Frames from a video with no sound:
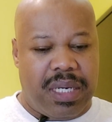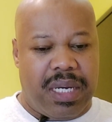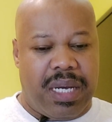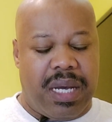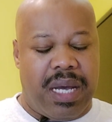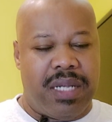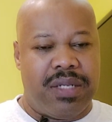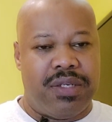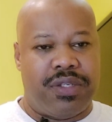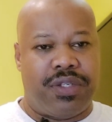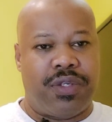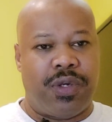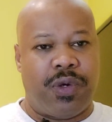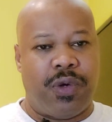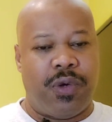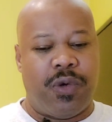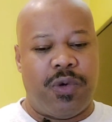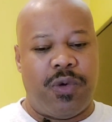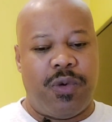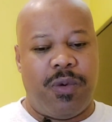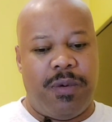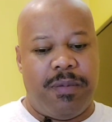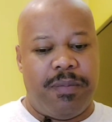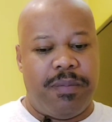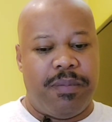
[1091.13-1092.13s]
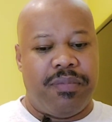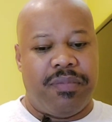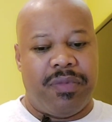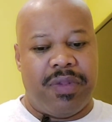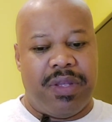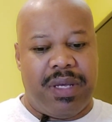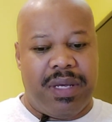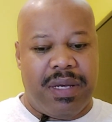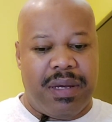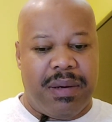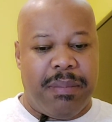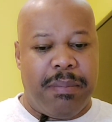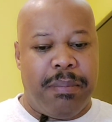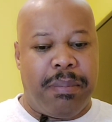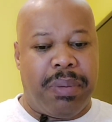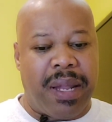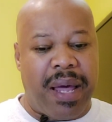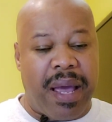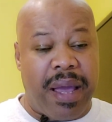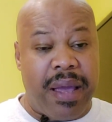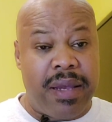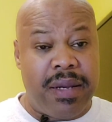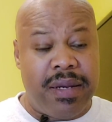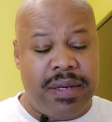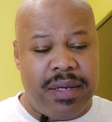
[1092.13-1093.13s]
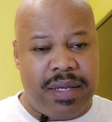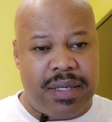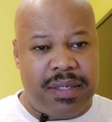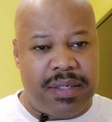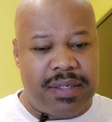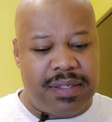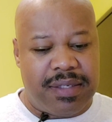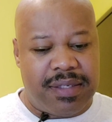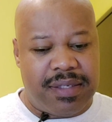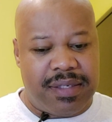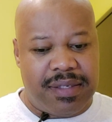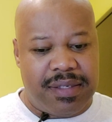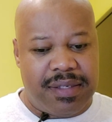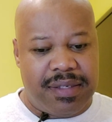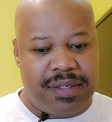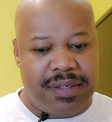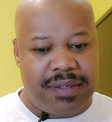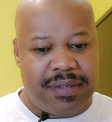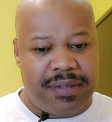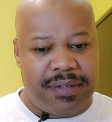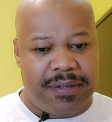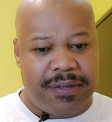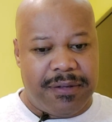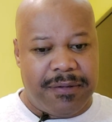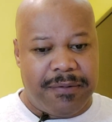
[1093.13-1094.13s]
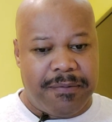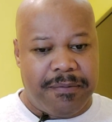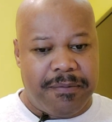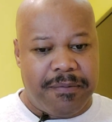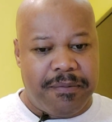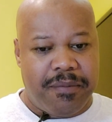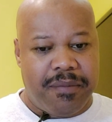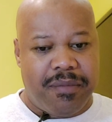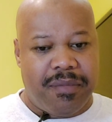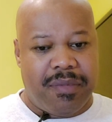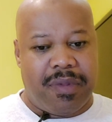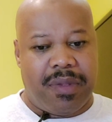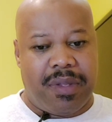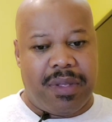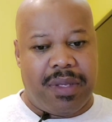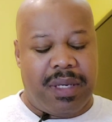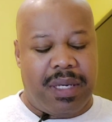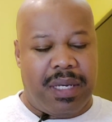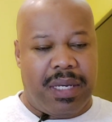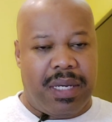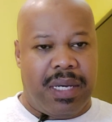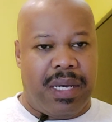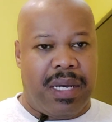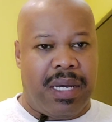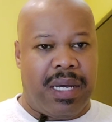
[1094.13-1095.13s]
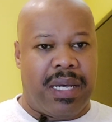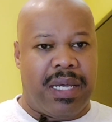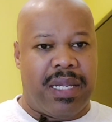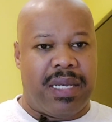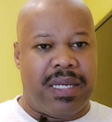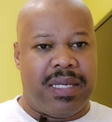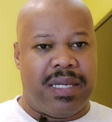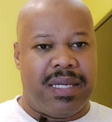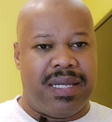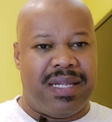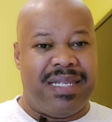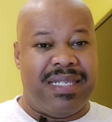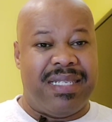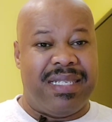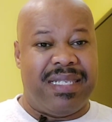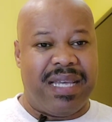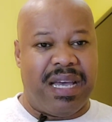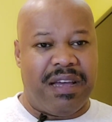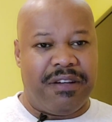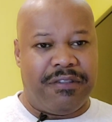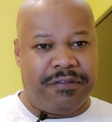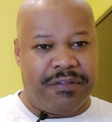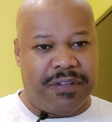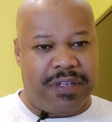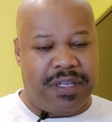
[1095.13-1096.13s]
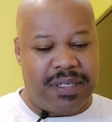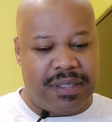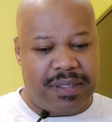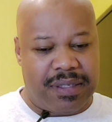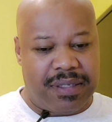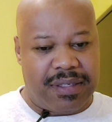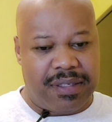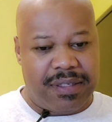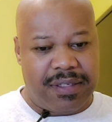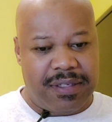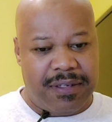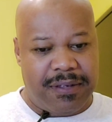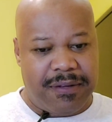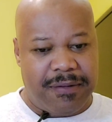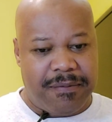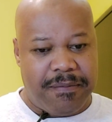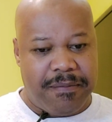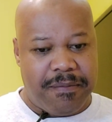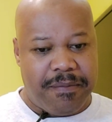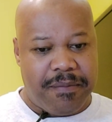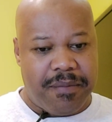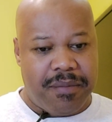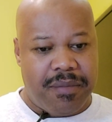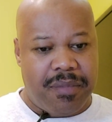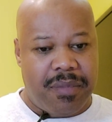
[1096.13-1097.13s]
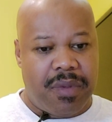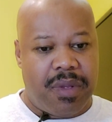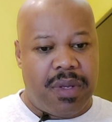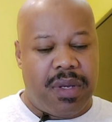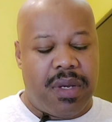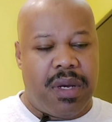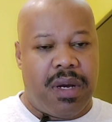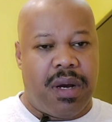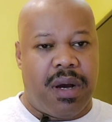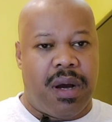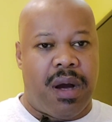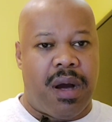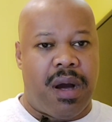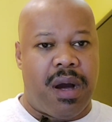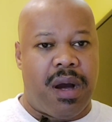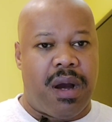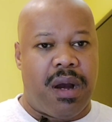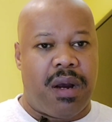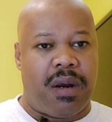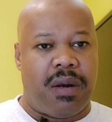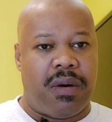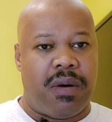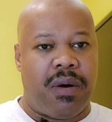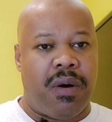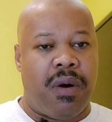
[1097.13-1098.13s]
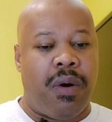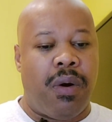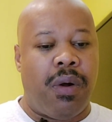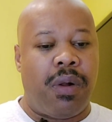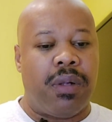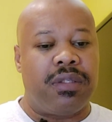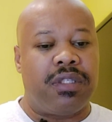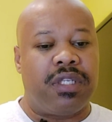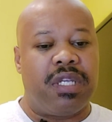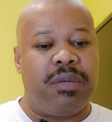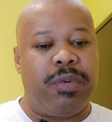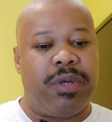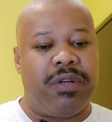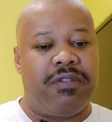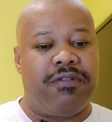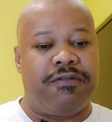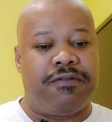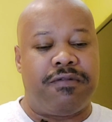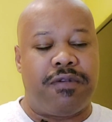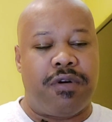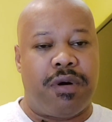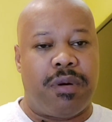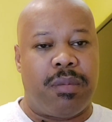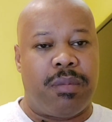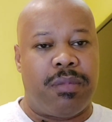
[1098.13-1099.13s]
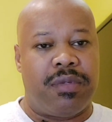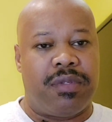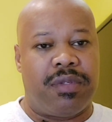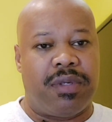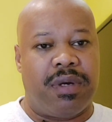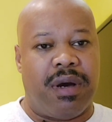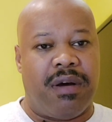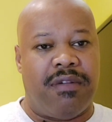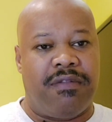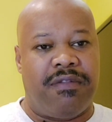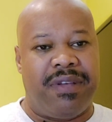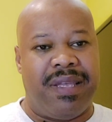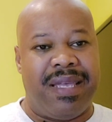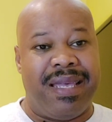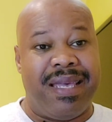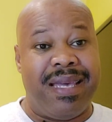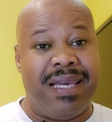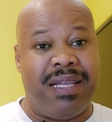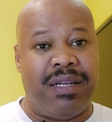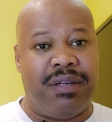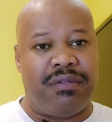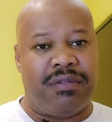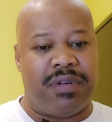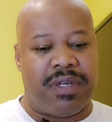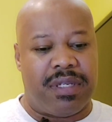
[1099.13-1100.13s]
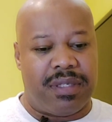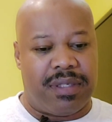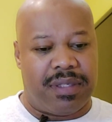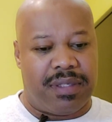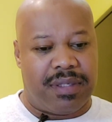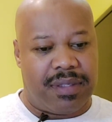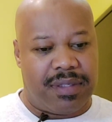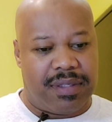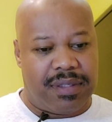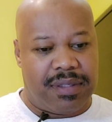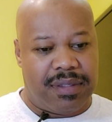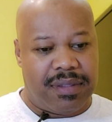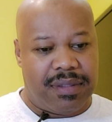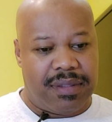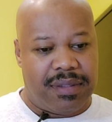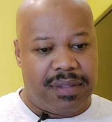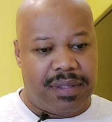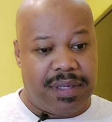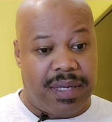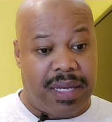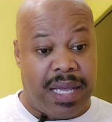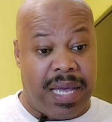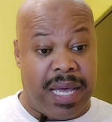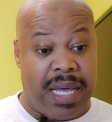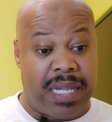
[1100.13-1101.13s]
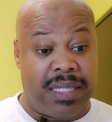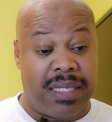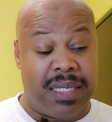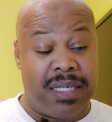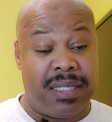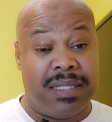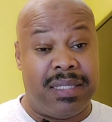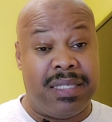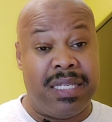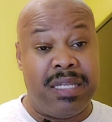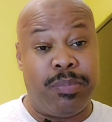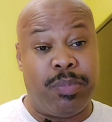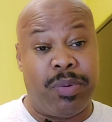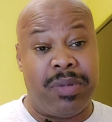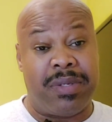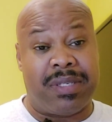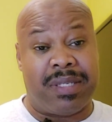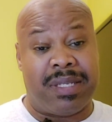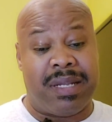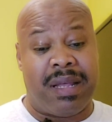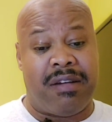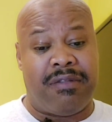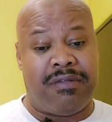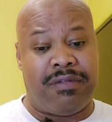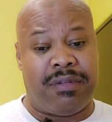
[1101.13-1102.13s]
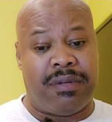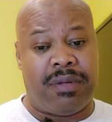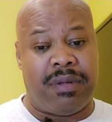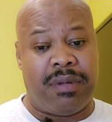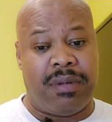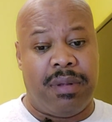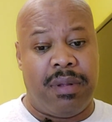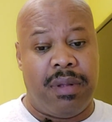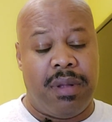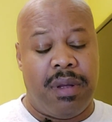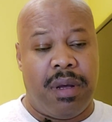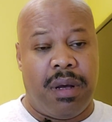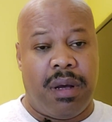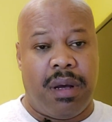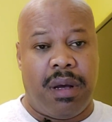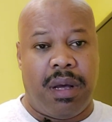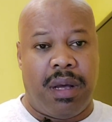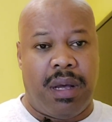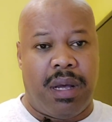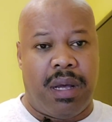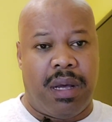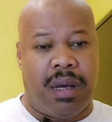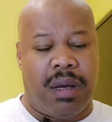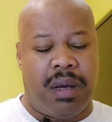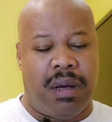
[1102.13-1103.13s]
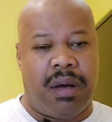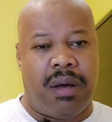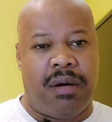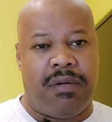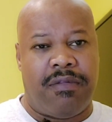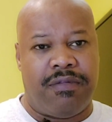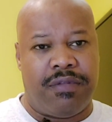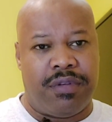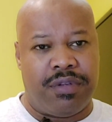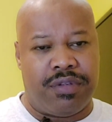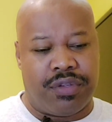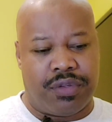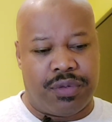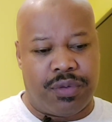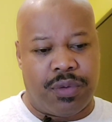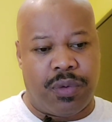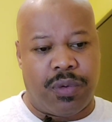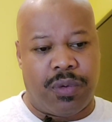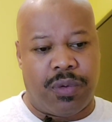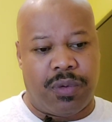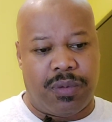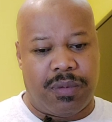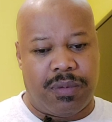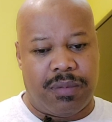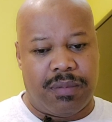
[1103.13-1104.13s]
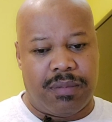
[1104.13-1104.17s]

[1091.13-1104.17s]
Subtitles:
And so blindness and deafness are ultimate forms of ignorance at the deepest level of the soul.